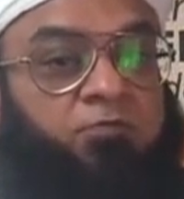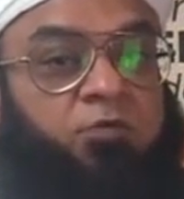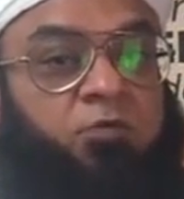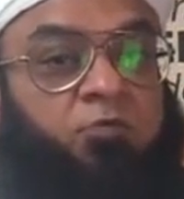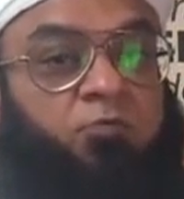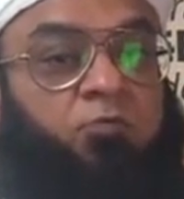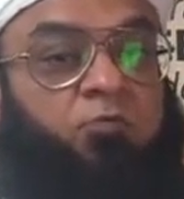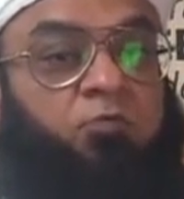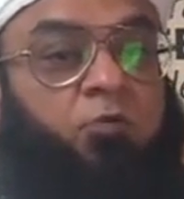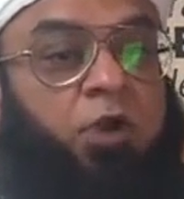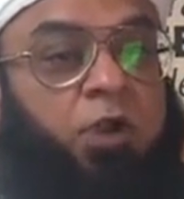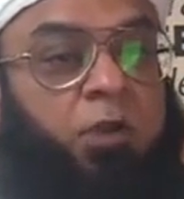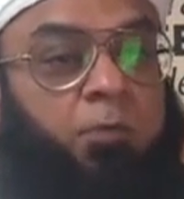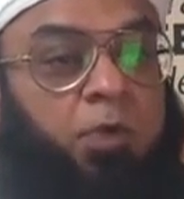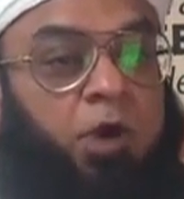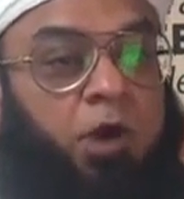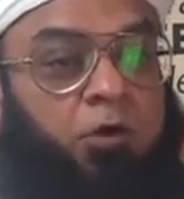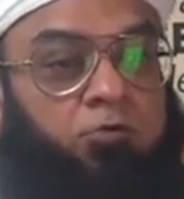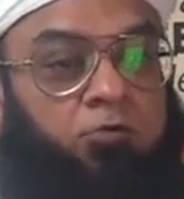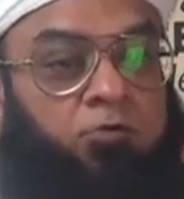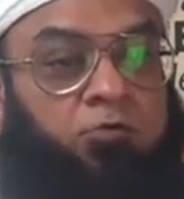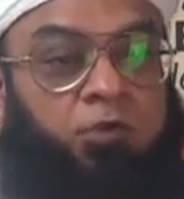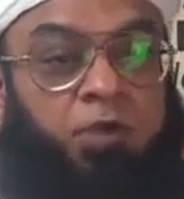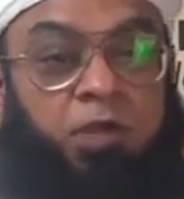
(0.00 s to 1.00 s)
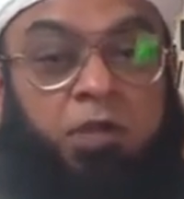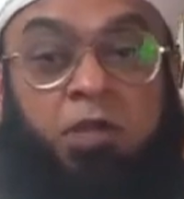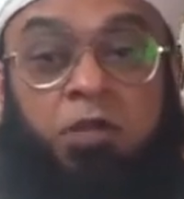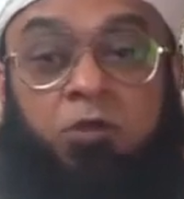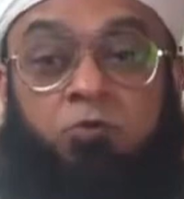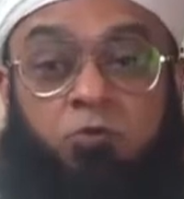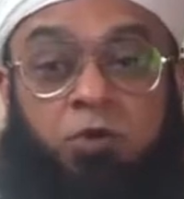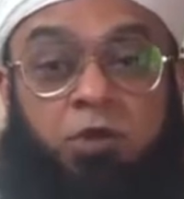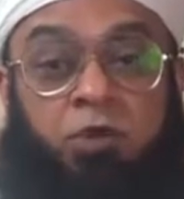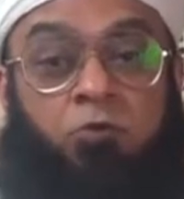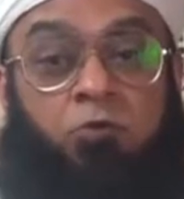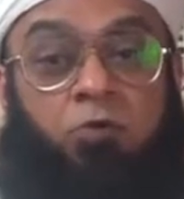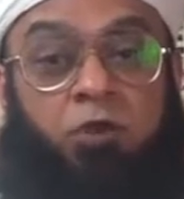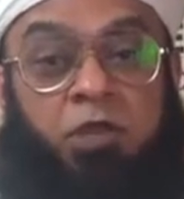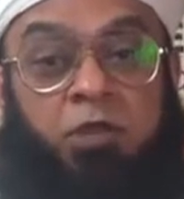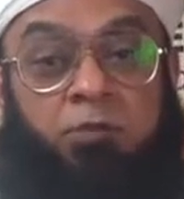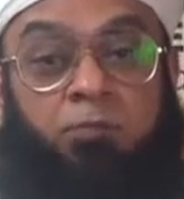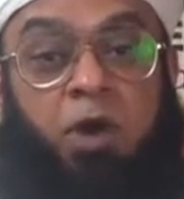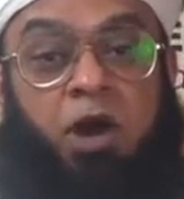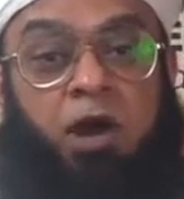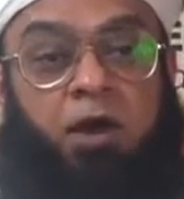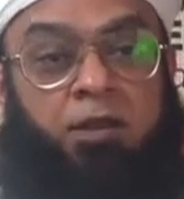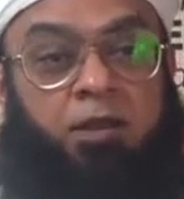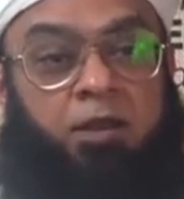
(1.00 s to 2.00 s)
what about renewing your
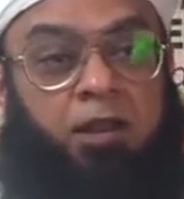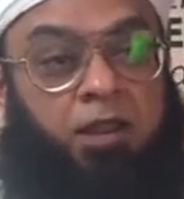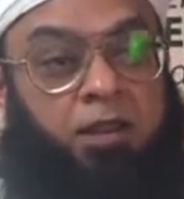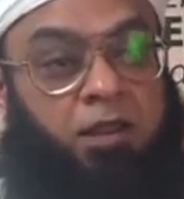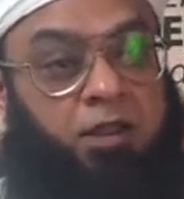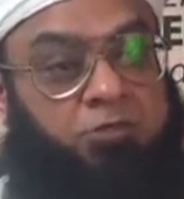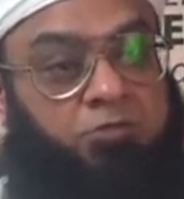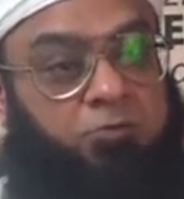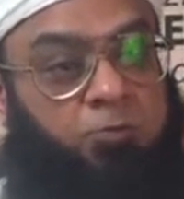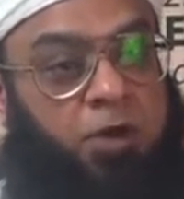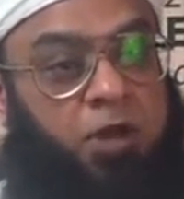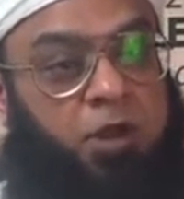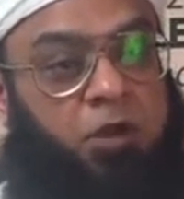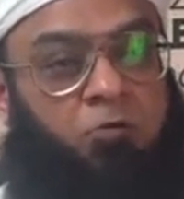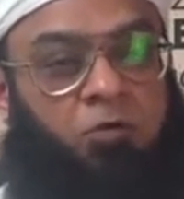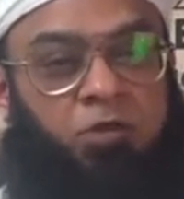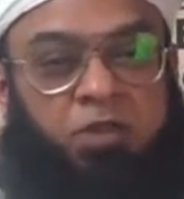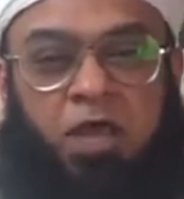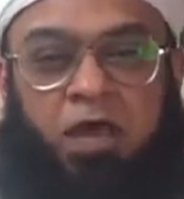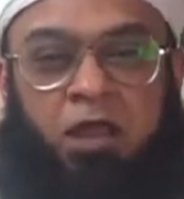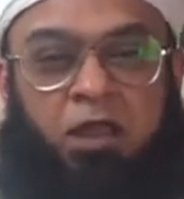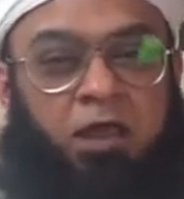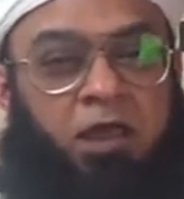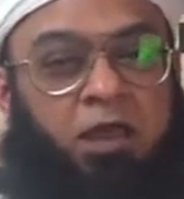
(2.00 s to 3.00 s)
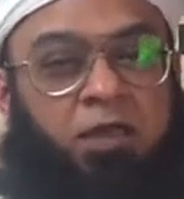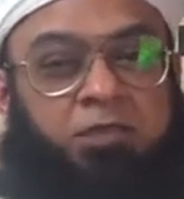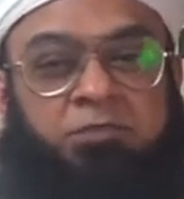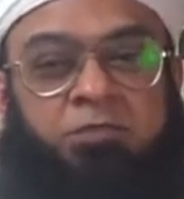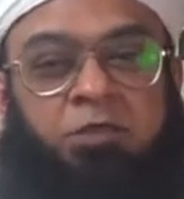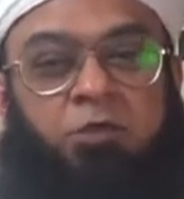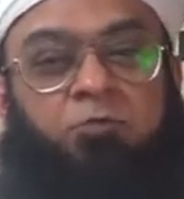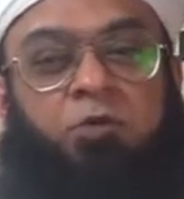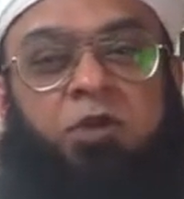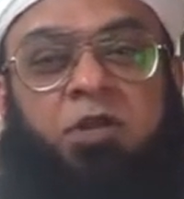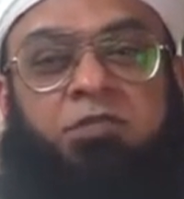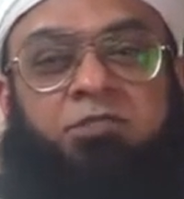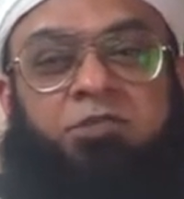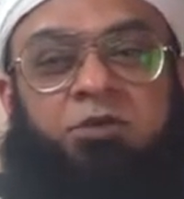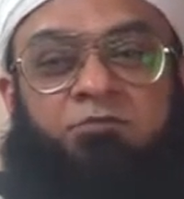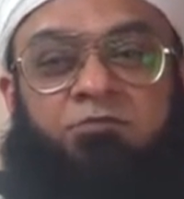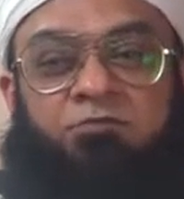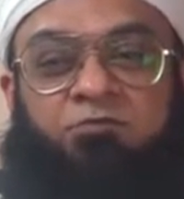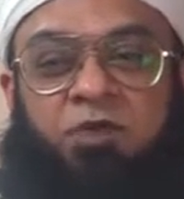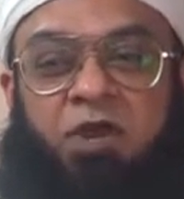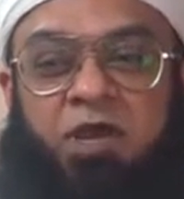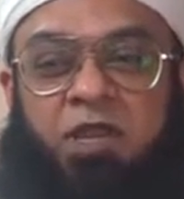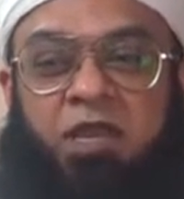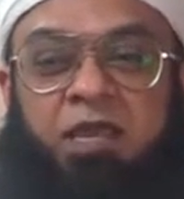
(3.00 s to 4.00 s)
iman? Allah subhanahu wa ta'ala has given us a
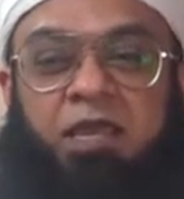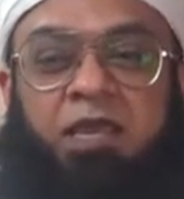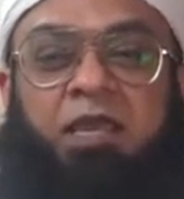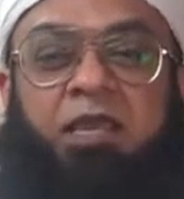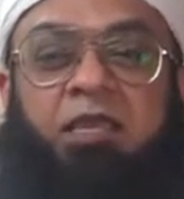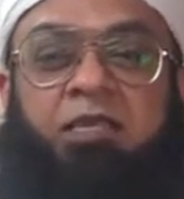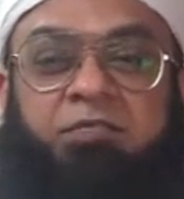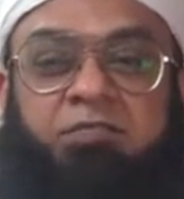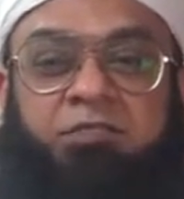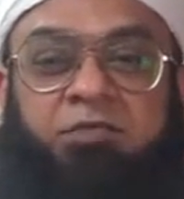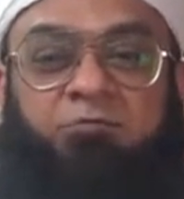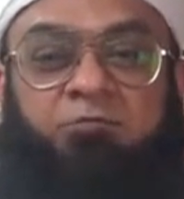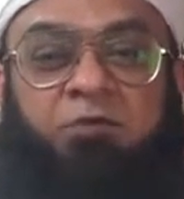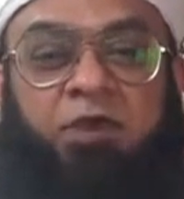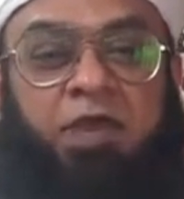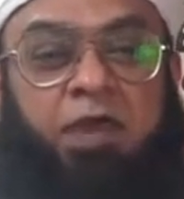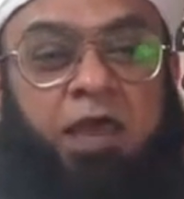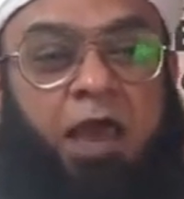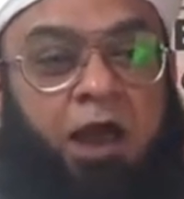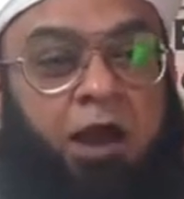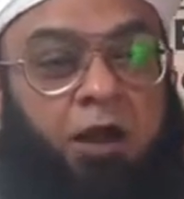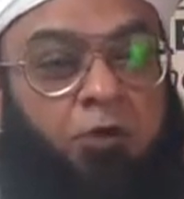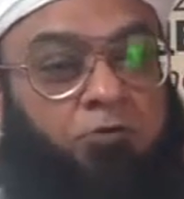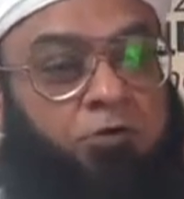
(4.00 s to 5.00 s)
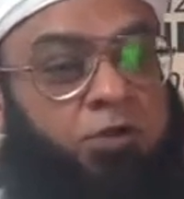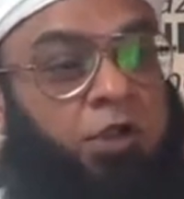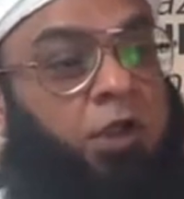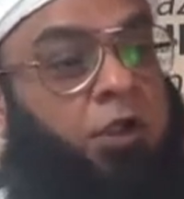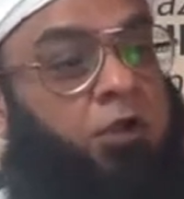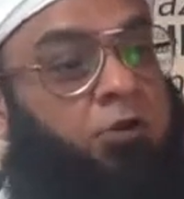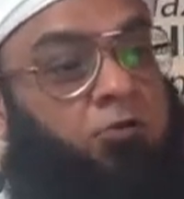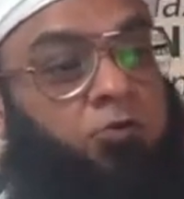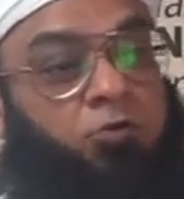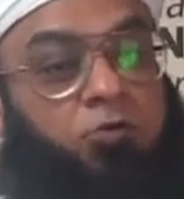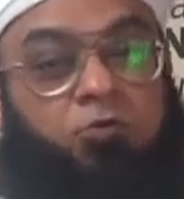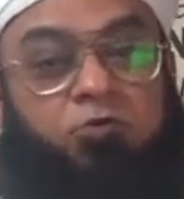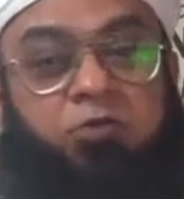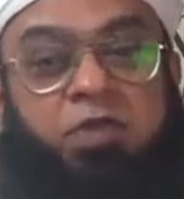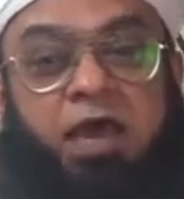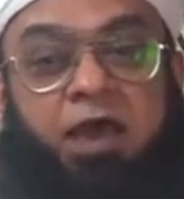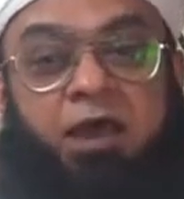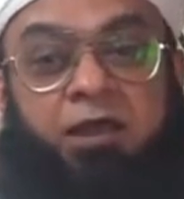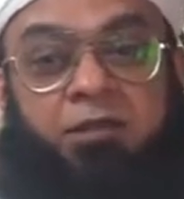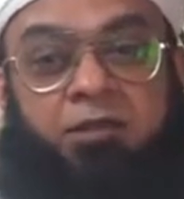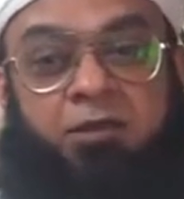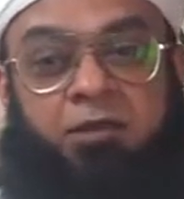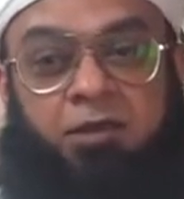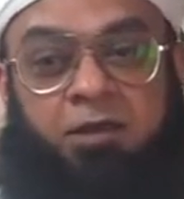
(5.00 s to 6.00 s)
very easy way out to do
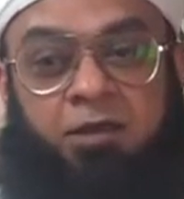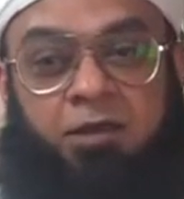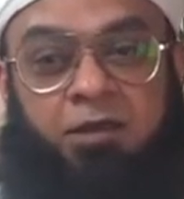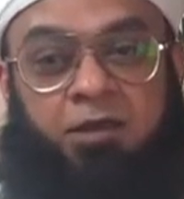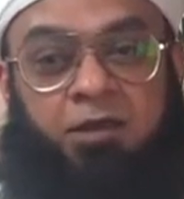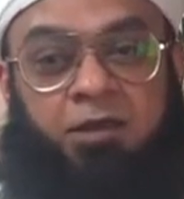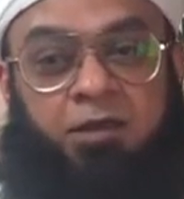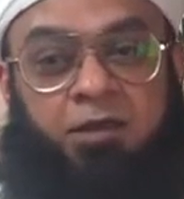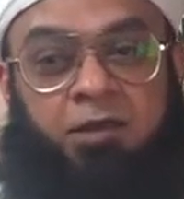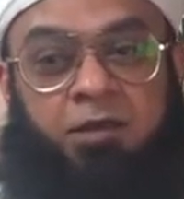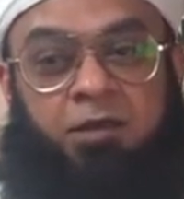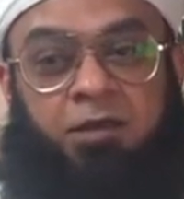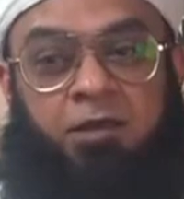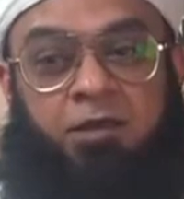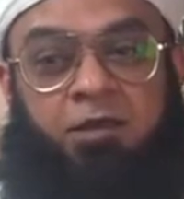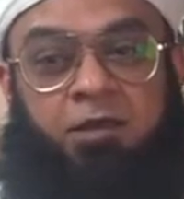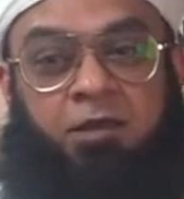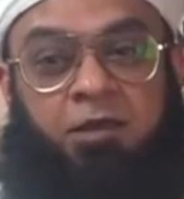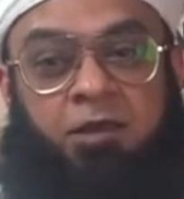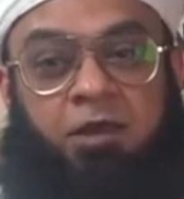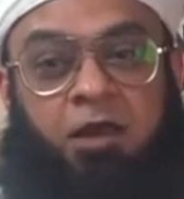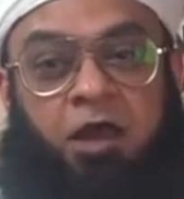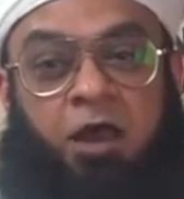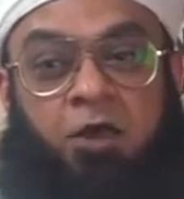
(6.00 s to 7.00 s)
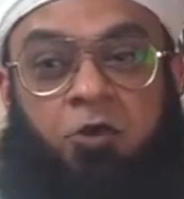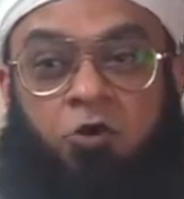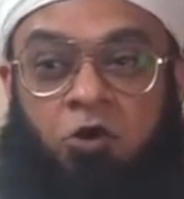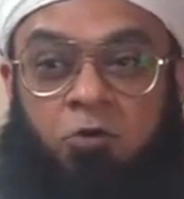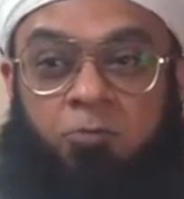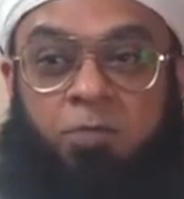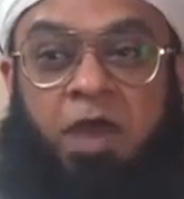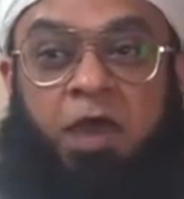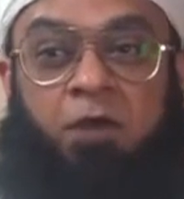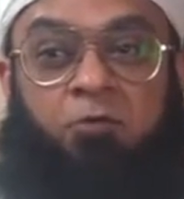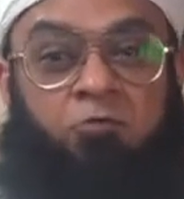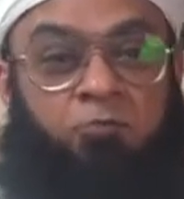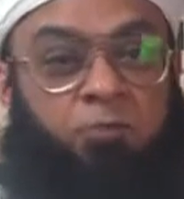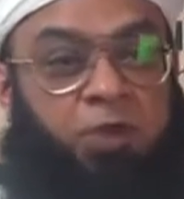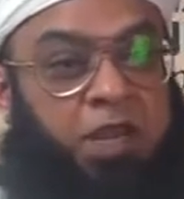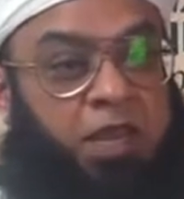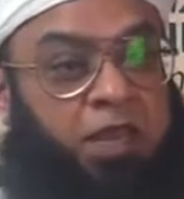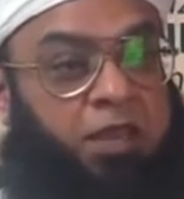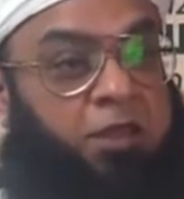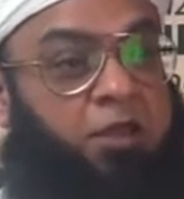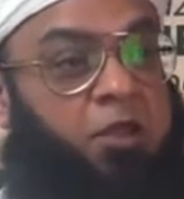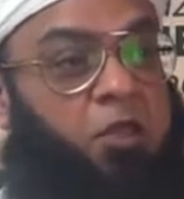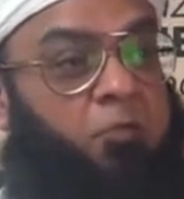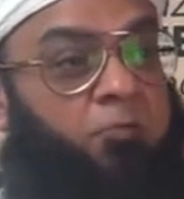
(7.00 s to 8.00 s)
that. I hope
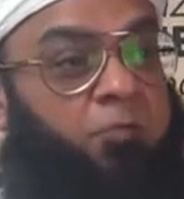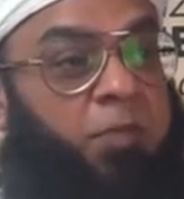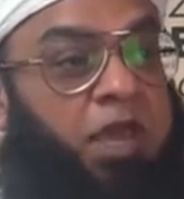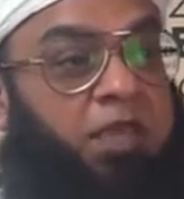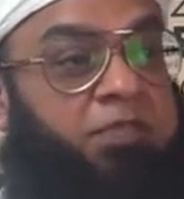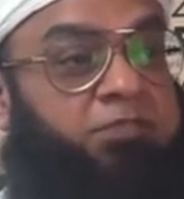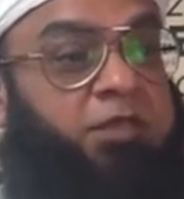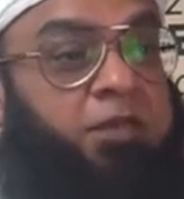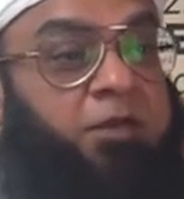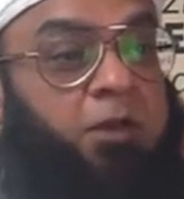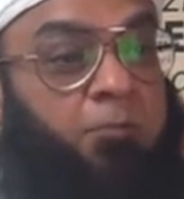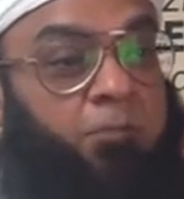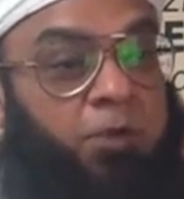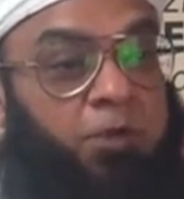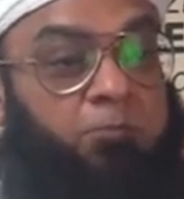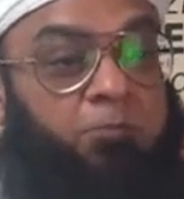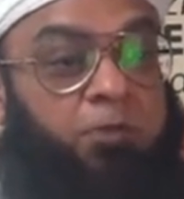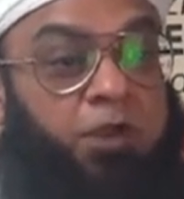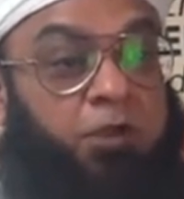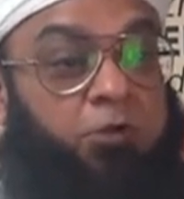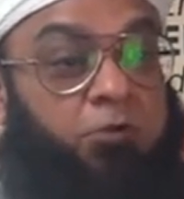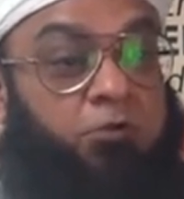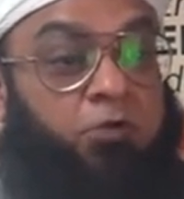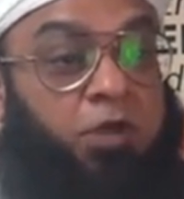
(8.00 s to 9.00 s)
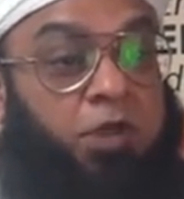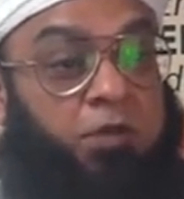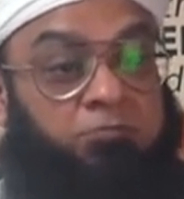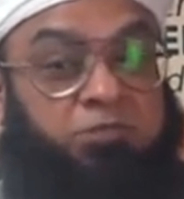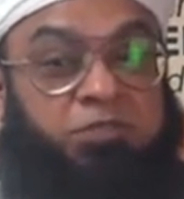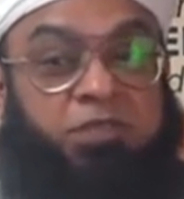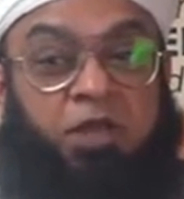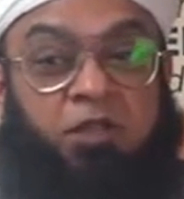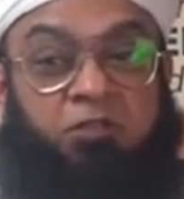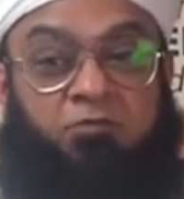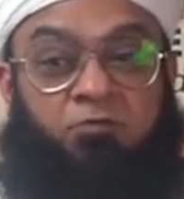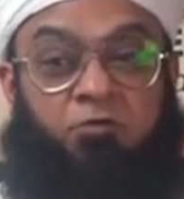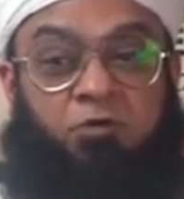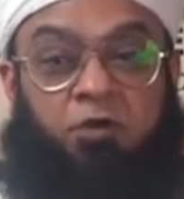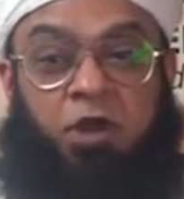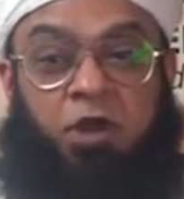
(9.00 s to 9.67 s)
everybody makes a commitment to himself